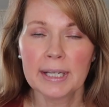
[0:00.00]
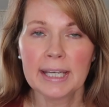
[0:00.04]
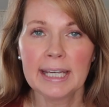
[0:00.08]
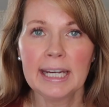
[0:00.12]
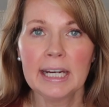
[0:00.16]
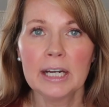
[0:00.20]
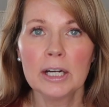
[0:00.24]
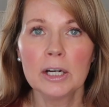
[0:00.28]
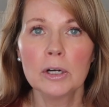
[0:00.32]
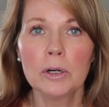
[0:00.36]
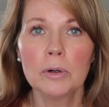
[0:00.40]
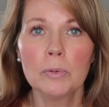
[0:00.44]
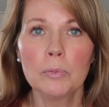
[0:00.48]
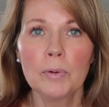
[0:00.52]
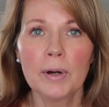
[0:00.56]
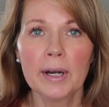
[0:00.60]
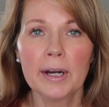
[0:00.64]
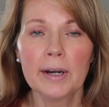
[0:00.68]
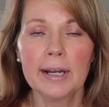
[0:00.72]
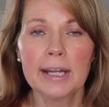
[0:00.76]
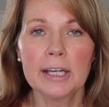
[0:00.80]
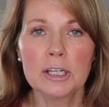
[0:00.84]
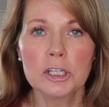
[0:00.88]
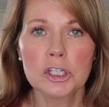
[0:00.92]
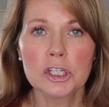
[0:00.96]
here
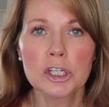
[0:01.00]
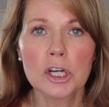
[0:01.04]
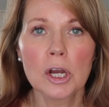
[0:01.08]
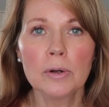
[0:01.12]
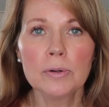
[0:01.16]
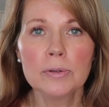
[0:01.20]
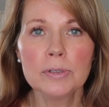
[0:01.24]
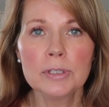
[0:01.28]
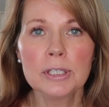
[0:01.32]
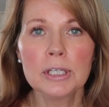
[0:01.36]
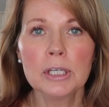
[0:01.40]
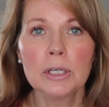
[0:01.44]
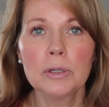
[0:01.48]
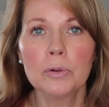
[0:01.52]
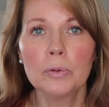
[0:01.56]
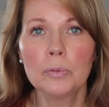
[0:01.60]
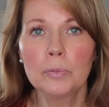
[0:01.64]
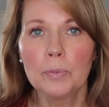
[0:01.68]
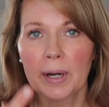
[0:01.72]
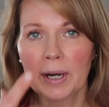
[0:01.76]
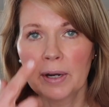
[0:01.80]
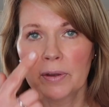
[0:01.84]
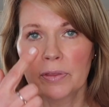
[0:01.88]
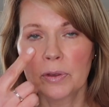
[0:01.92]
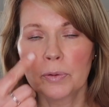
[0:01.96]
where it shows you
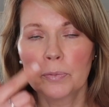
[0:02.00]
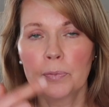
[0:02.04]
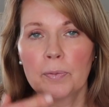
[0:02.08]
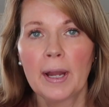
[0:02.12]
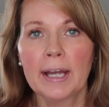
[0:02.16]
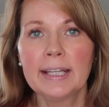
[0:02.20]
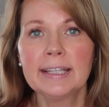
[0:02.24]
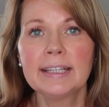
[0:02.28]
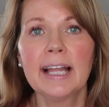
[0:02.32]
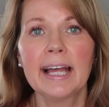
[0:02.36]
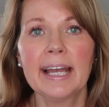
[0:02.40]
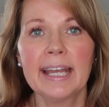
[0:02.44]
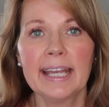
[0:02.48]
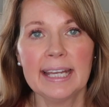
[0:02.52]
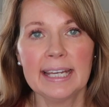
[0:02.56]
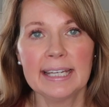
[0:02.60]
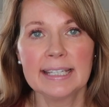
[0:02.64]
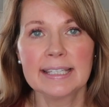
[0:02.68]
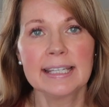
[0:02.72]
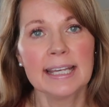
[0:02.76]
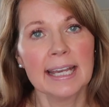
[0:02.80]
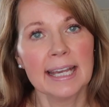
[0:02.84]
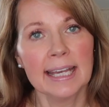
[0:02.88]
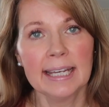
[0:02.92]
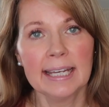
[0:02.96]
where the red light
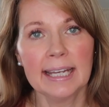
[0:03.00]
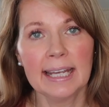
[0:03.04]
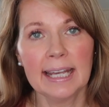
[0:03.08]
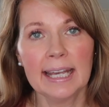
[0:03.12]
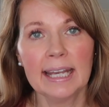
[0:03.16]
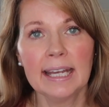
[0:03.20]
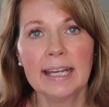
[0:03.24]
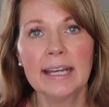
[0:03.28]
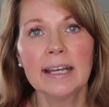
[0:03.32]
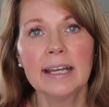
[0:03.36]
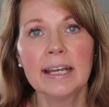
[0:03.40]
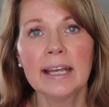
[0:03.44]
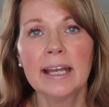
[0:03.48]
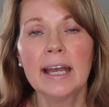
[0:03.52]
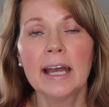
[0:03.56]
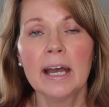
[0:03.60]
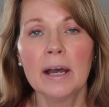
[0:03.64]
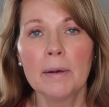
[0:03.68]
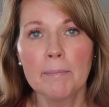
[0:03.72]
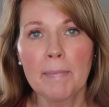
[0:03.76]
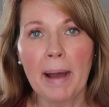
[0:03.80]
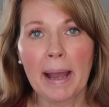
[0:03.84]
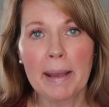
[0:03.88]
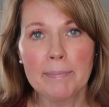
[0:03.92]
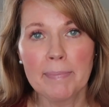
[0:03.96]
is hitting
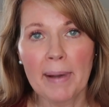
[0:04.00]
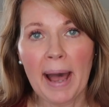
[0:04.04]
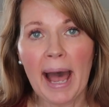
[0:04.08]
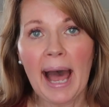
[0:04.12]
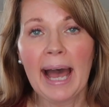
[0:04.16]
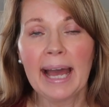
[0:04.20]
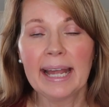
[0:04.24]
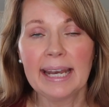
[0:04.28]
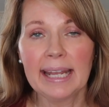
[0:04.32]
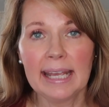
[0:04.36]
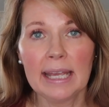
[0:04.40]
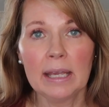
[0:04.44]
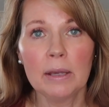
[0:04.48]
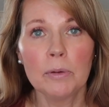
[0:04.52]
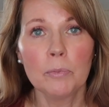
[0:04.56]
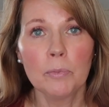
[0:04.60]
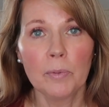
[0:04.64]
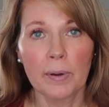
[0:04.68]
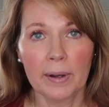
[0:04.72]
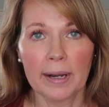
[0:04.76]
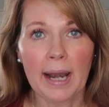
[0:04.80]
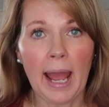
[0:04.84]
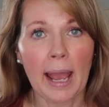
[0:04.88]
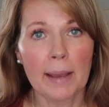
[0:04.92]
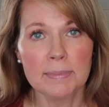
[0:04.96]
my body
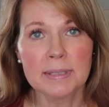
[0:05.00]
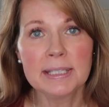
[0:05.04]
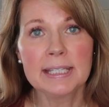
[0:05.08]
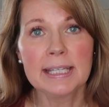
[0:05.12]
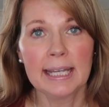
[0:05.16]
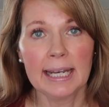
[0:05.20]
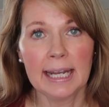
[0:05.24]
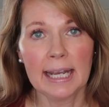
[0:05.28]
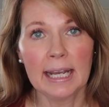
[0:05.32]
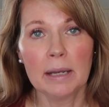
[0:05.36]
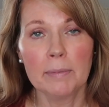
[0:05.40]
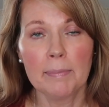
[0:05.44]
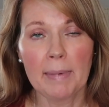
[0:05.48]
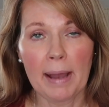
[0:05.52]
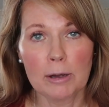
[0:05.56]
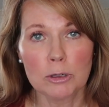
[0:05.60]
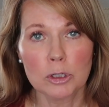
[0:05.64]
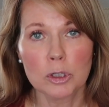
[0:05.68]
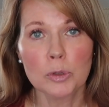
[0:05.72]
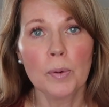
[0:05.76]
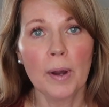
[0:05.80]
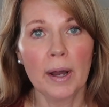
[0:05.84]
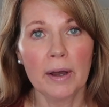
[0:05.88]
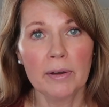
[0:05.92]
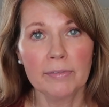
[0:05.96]
when I'm sitting about
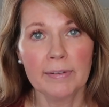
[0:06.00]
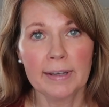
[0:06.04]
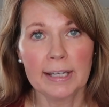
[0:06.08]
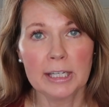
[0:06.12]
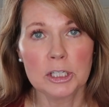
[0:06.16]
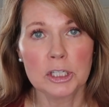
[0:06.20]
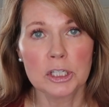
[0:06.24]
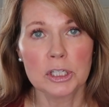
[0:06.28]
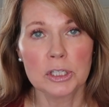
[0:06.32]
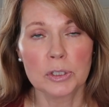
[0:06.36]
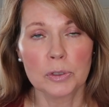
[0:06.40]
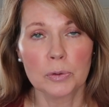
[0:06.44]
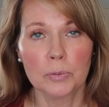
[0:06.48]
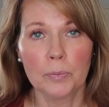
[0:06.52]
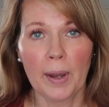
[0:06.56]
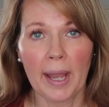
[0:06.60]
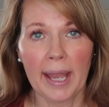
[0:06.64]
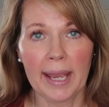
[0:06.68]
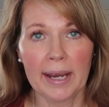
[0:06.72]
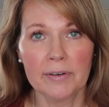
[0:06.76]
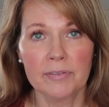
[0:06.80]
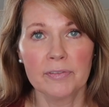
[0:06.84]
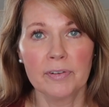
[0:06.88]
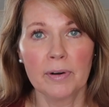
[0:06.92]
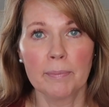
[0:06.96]
12 inches
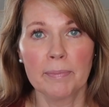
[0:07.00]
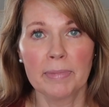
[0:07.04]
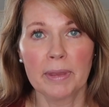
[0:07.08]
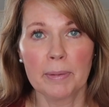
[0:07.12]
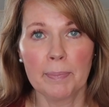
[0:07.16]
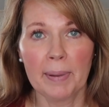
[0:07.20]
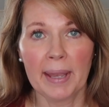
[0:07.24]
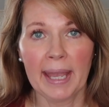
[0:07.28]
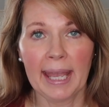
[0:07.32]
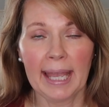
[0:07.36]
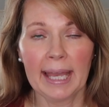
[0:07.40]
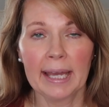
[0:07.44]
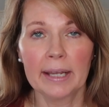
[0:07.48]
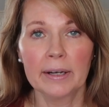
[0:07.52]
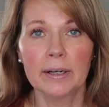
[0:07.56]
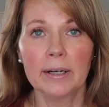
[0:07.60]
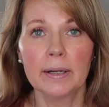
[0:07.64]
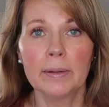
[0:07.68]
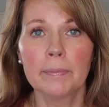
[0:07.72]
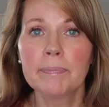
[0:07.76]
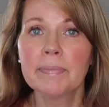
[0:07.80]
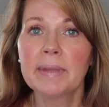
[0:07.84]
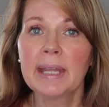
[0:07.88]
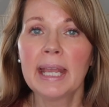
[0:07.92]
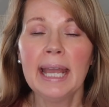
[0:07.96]
away from the
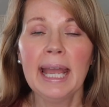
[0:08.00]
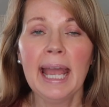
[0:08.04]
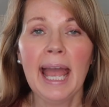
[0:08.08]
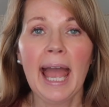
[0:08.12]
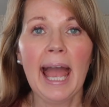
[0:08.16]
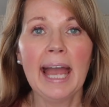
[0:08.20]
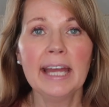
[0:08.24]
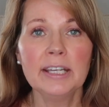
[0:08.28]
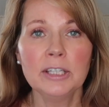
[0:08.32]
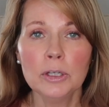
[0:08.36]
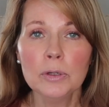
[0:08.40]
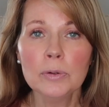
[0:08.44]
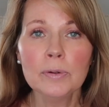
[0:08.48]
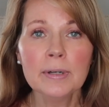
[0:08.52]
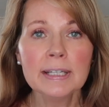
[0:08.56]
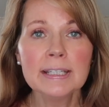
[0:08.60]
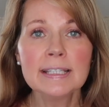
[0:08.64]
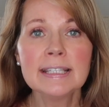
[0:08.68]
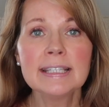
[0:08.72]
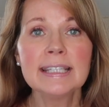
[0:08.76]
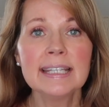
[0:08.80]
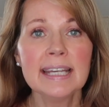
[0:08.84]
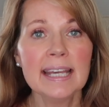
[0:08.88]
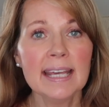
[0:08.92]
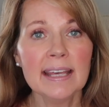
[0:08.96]
panel. And you can
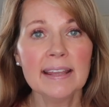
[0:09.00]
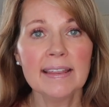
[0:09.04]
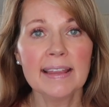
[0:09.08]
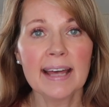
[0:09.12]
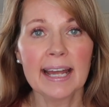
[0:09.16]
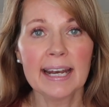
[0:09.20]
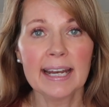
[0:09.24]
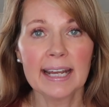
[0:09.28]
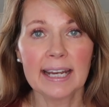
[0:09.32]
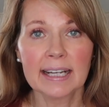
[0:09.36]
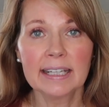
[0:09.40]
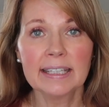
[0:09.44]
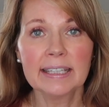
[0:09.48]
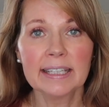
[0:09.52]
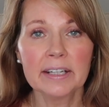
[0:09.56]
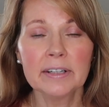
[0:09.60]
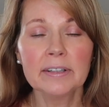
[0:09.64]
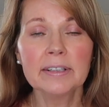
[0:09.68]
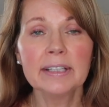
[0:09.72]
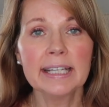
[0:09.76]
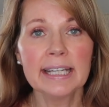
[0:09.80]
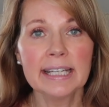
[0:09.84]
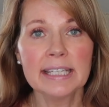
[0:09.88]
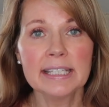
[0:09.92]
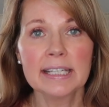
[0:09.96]
see that it
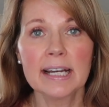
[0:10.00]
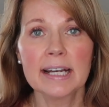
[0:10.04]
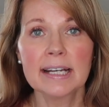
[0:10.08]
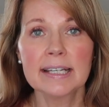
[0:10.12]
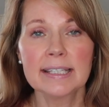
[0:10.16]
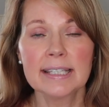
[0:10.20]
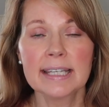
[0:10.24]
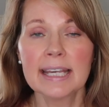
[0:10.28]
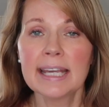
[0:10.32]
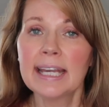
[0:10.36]
clearly does